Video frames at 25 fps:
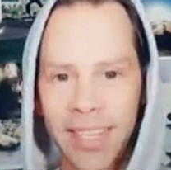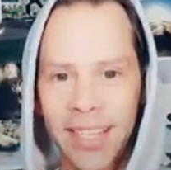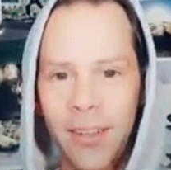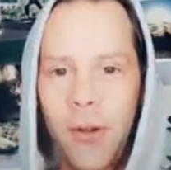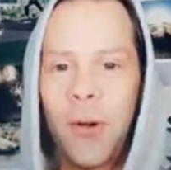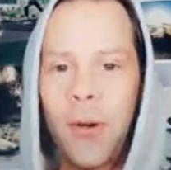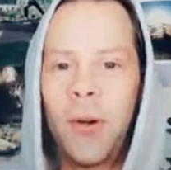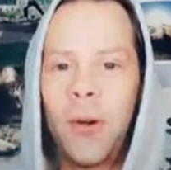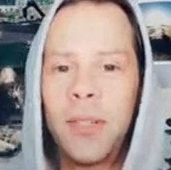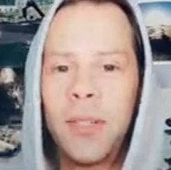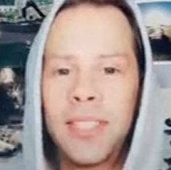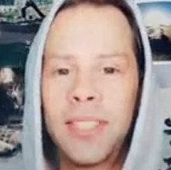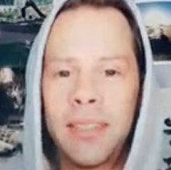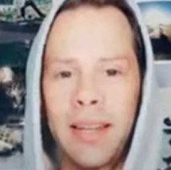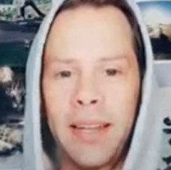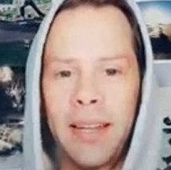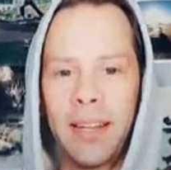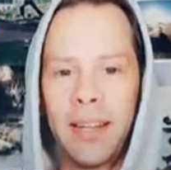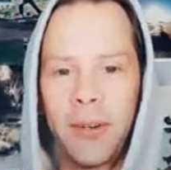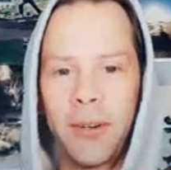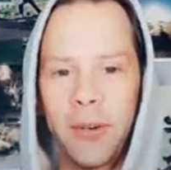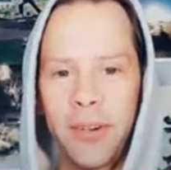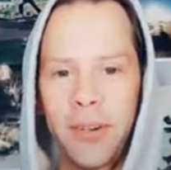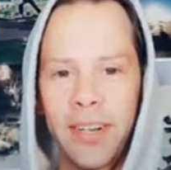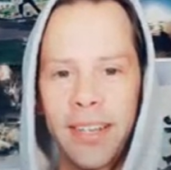Awesome,
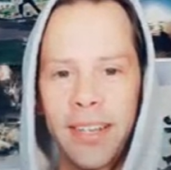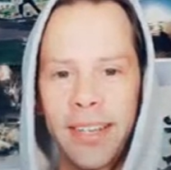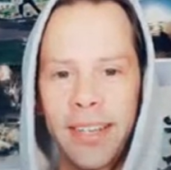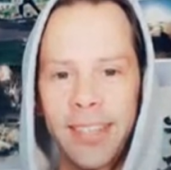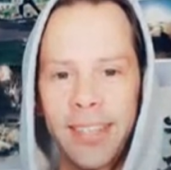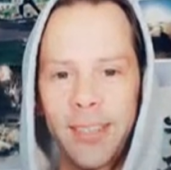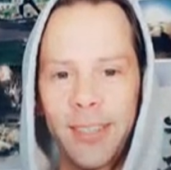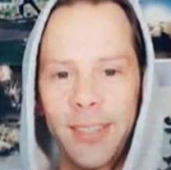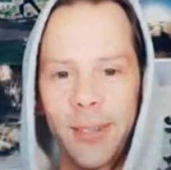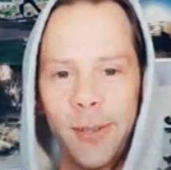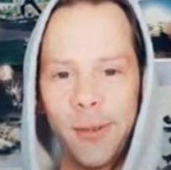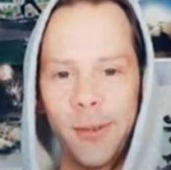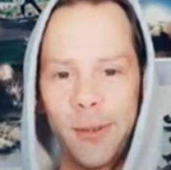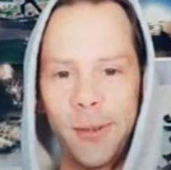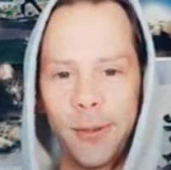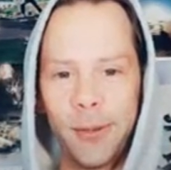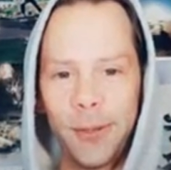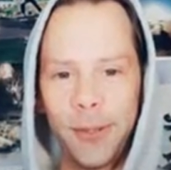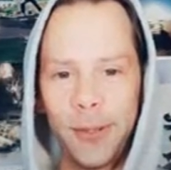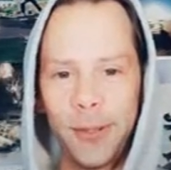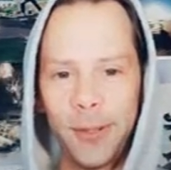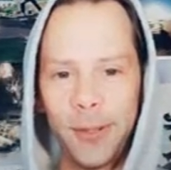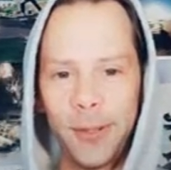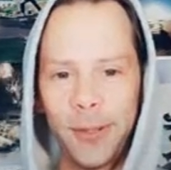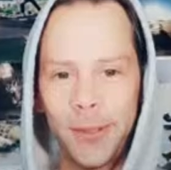Eleonora. That's so
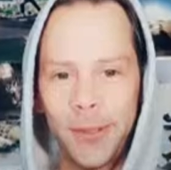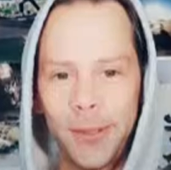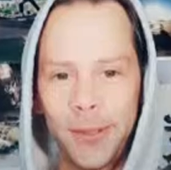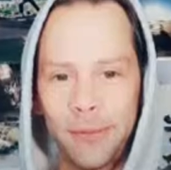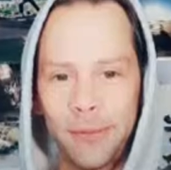cool.